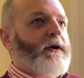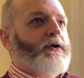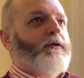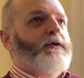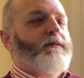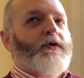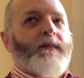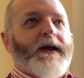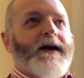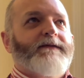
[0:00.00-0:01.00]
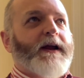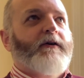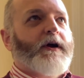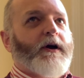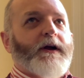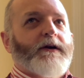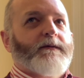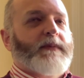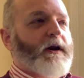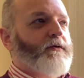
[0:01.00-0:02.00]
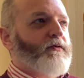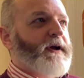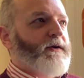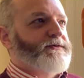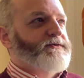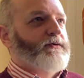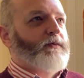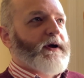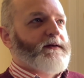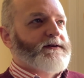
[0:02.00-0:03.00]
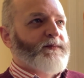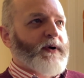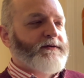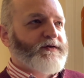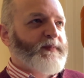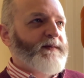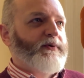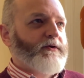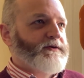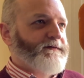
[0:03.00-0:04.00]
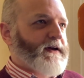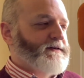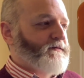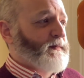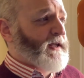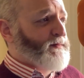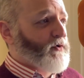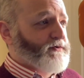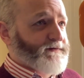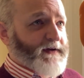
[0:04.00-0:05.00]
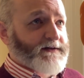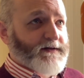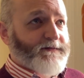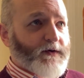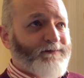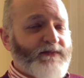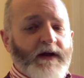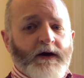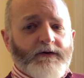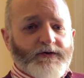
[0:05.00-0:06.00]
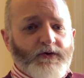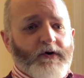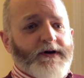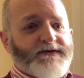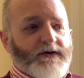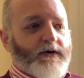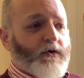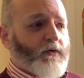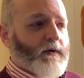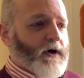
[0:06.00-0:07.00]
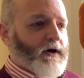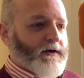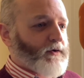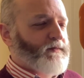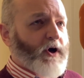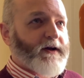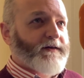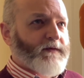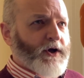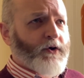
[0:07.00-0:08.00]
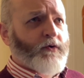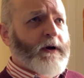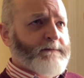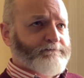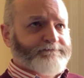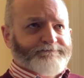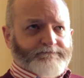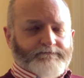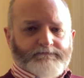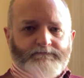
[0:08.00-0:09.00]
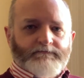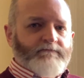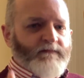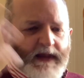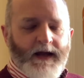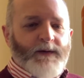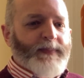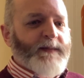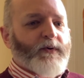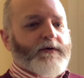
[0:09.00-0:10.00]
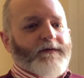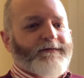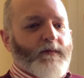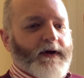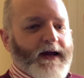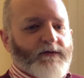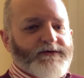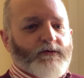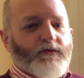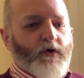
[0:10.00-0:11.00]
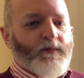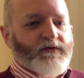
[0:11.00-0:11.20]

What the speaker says: You might have an area in a local council where there's a bunch of people who defected from Labour or defected from the Tories who you kind of know, and people can form a council group or